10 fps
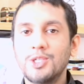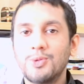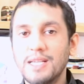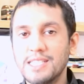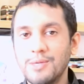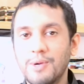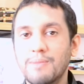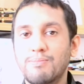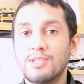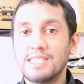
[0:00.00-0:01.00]

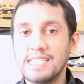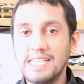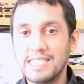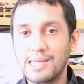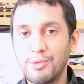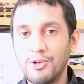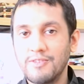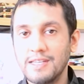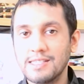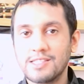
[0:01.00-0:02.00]
twenty-one preceding
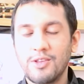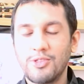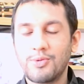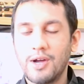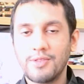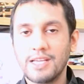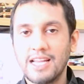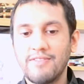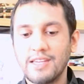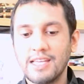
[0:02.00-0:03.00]
movies throughout the
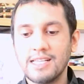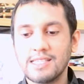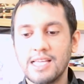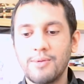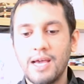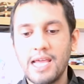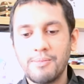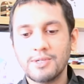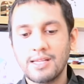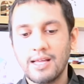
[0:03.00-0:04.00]
eleven years, and they were
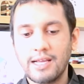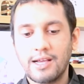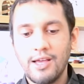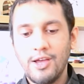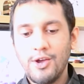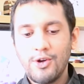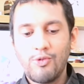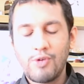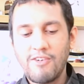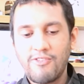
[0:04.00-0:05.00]
able to like
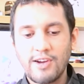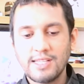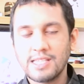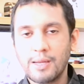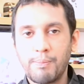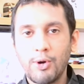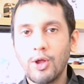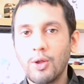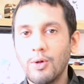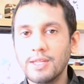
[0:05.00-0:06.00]
reference and
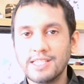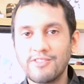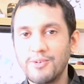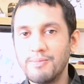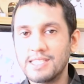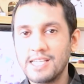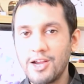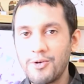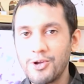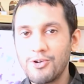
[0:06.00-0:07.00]
pull all the different
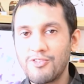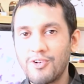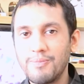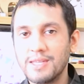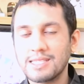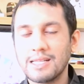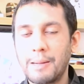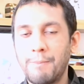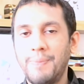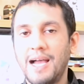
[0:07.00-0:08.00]
material from this
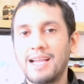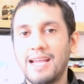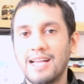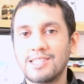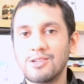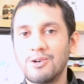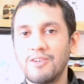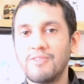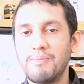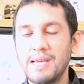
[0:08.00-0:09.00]
like back catalogue
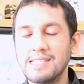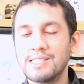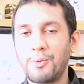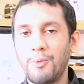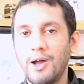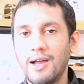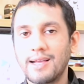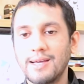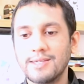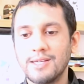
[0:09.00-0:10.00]
of amazing
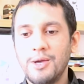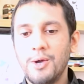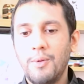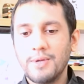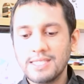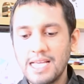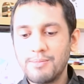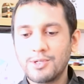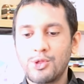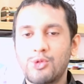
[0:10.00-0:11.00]
work, and were just
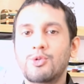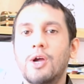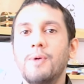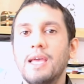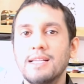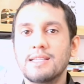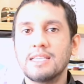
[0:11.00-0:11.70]
able to throw it into